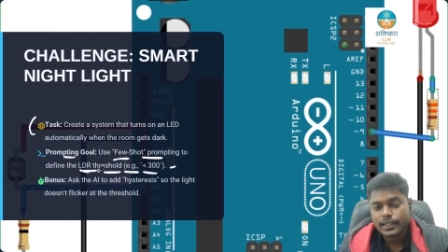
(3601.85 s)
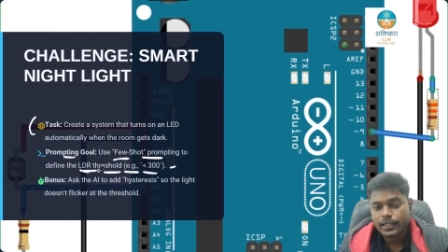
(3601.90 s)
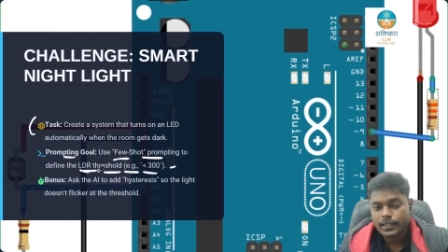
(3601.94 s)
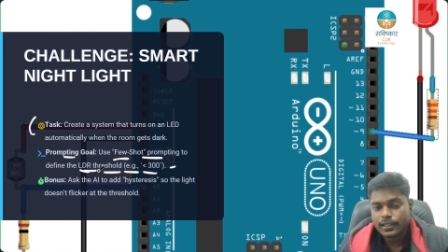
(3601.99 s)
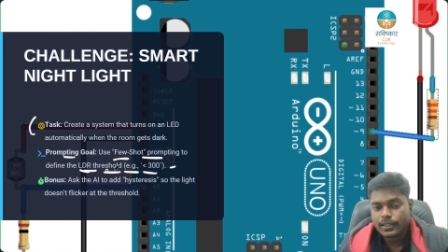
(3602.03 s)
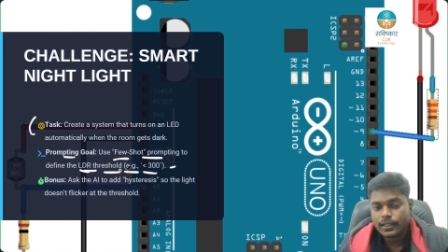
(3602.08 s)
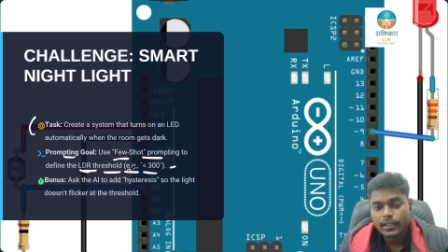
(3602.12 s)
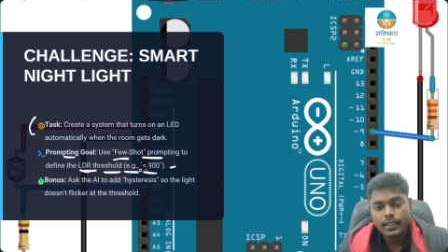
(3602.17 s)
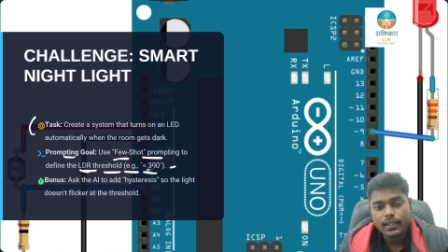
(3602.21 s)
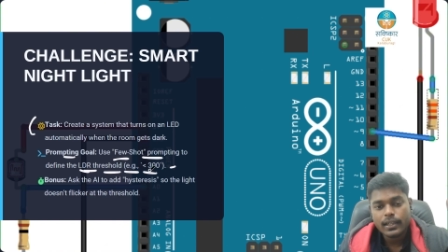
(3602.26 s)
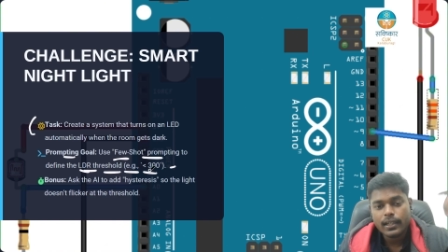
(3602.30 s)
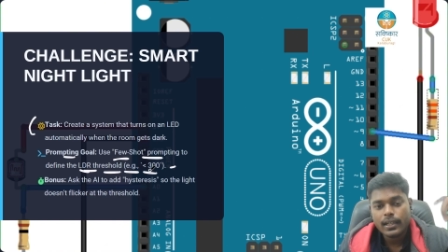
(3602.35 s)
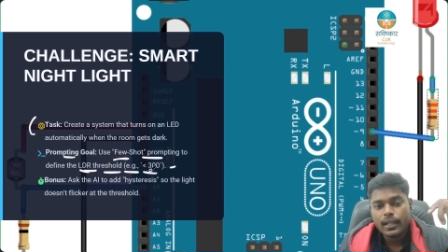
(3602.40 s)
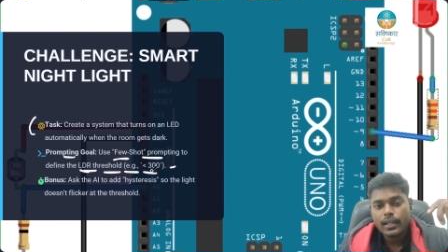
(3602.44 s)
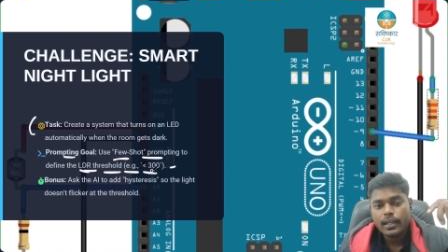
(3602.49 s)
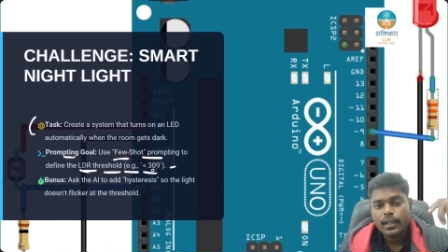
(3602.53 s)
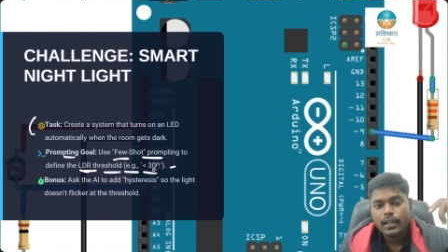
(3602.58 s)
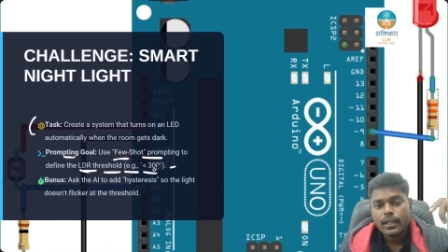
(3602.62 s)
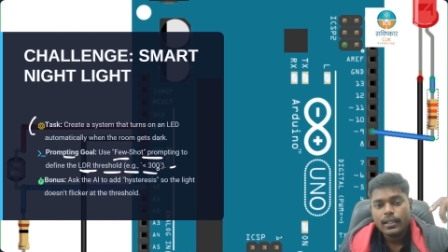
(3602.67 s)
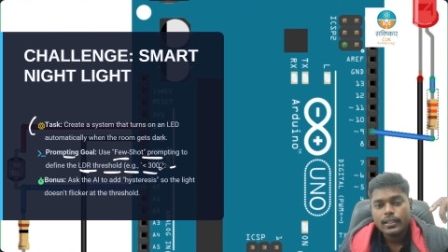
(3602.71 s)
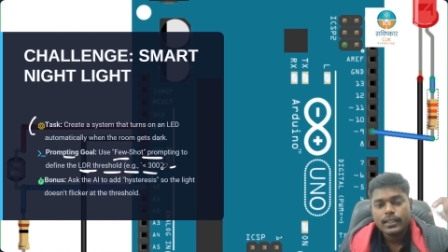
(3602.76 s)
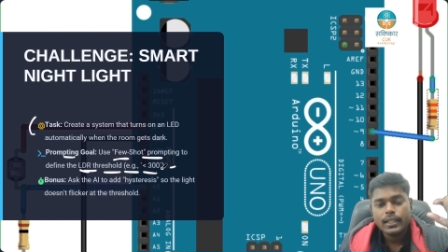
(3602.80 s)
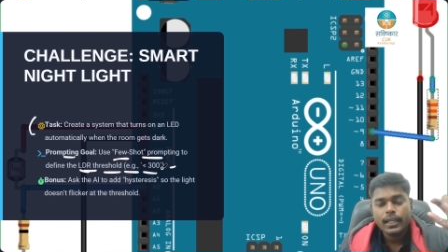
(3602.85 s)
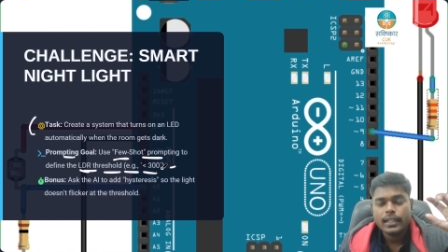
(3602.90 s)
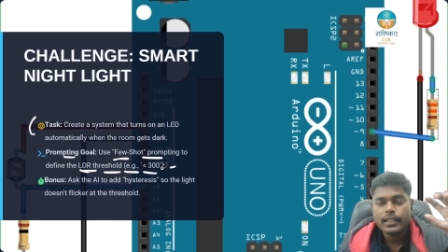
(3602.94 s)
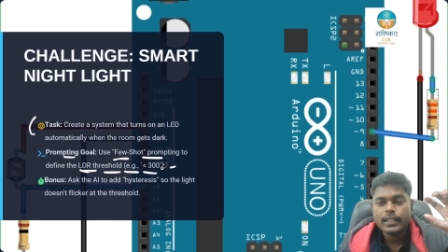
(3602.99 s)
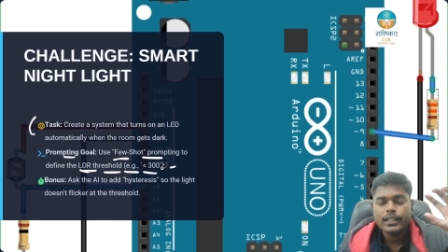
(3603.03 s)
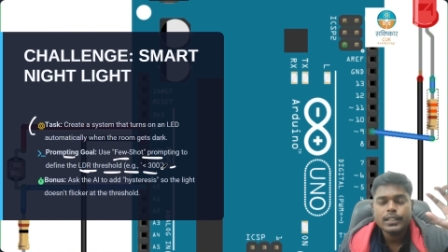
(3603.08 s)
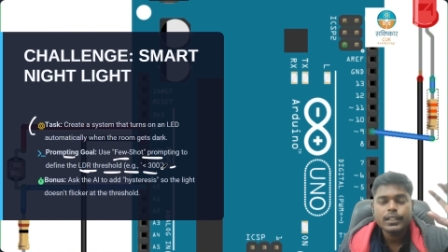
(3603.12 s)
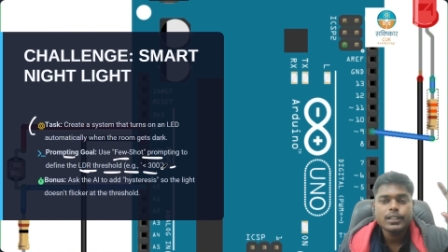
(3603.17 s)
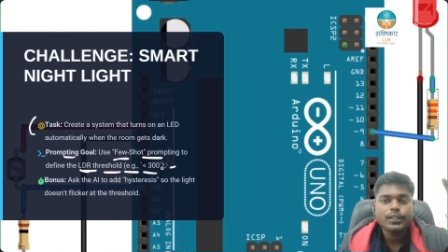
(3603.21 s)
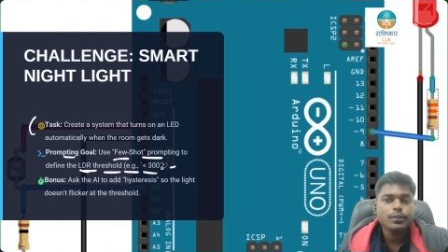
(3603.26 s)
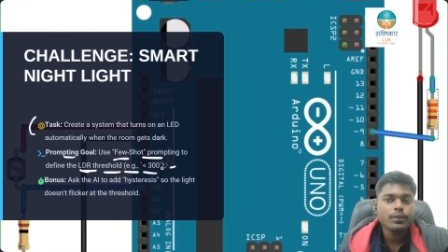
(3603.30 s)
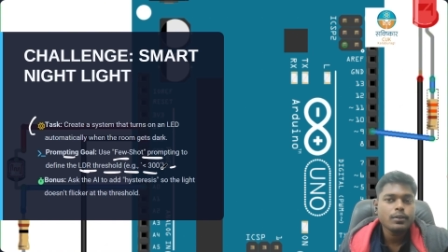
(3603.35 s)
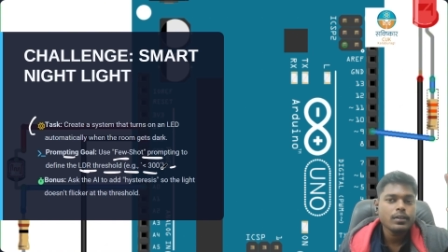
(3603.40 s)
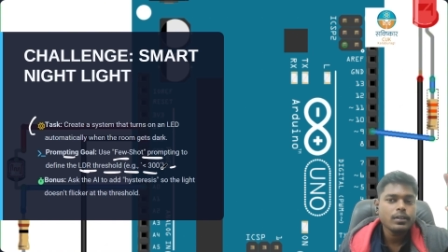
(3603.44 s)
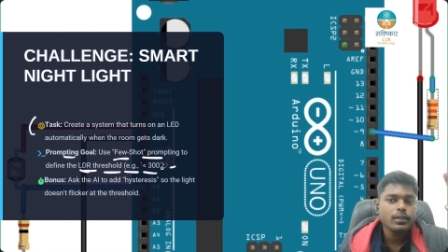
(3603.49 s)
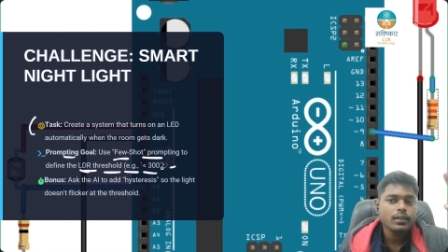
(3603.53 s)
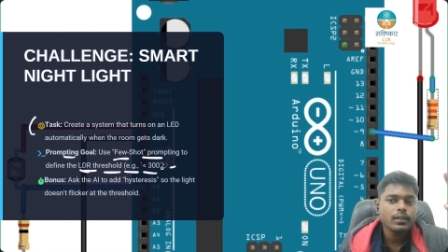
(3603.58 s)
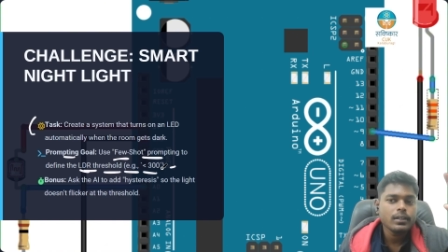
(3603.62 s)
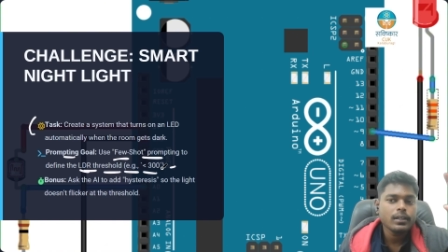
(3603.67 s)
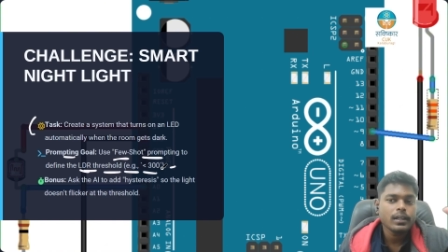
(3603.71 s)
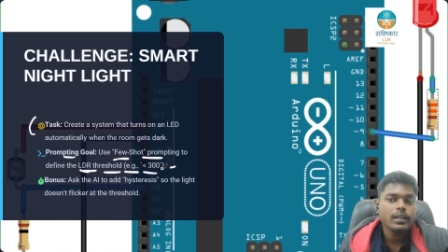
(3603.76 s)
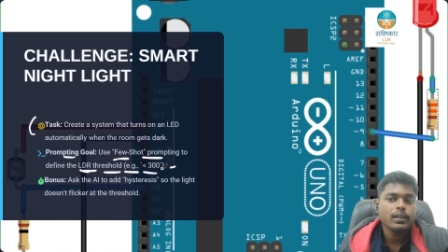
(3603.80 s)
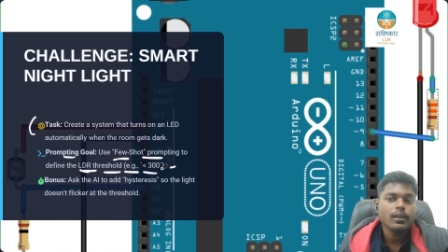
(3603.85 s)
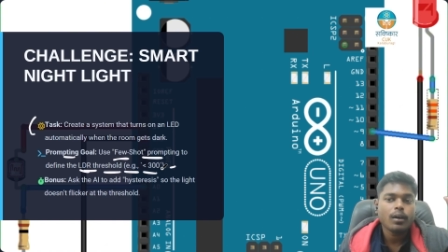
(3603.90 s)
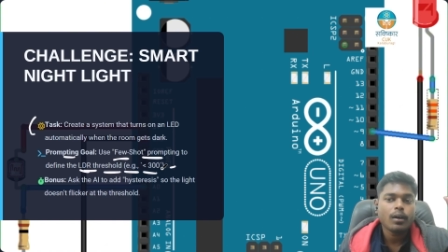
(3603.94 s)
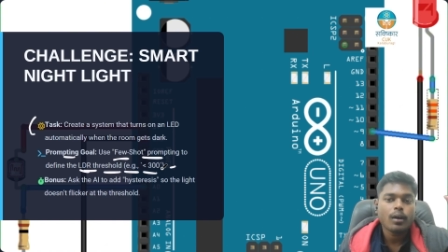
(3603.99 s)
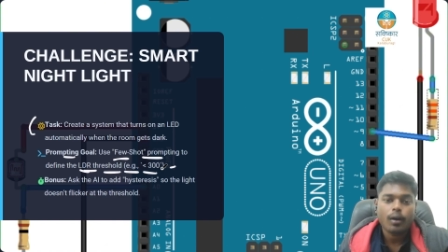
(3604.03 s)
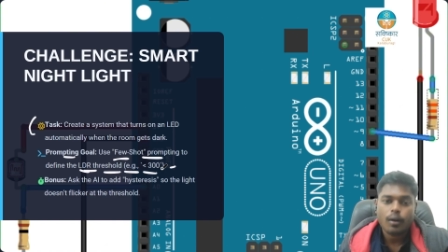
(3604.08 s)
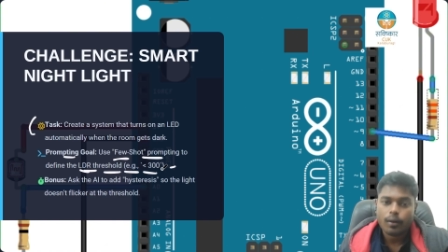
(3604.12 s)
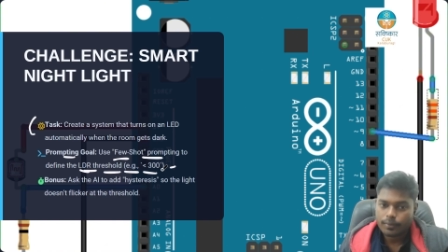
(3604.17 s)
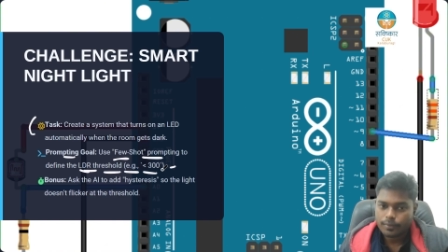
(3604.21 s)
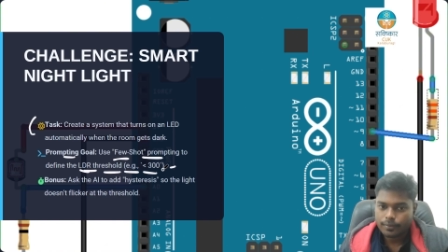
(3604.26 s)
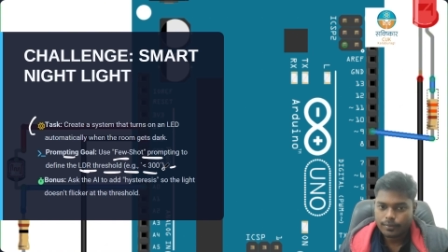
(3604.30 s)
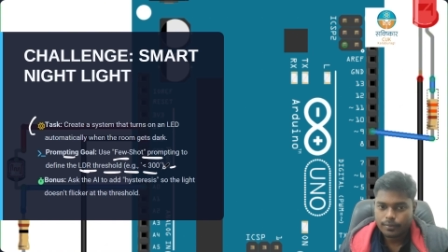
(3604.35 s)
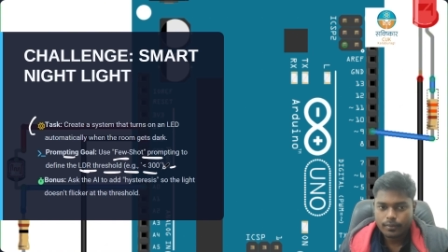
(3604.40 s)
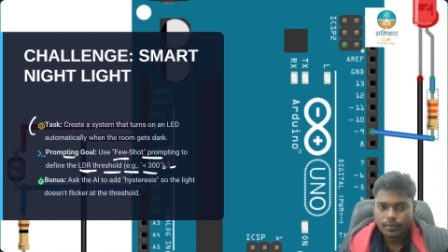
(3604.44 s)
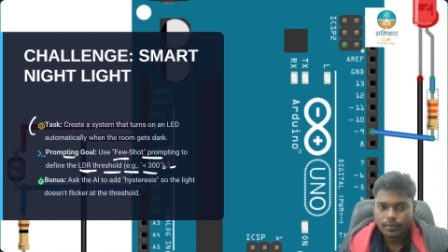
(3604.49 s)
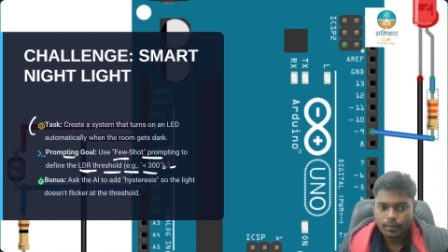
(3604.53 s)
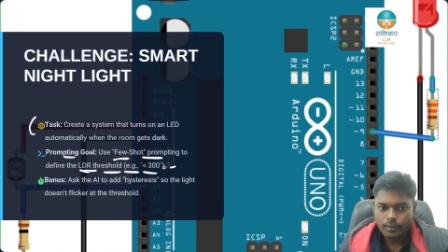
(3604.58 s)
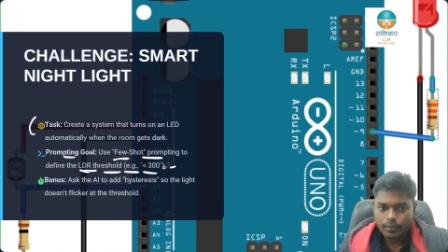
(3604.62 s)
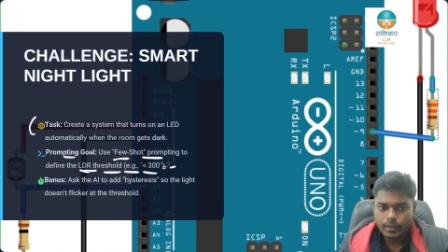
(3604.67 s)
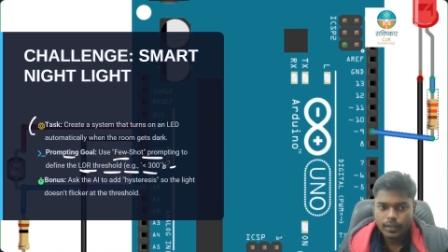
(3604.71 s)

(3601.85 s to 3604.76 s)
300, the LED should turn off.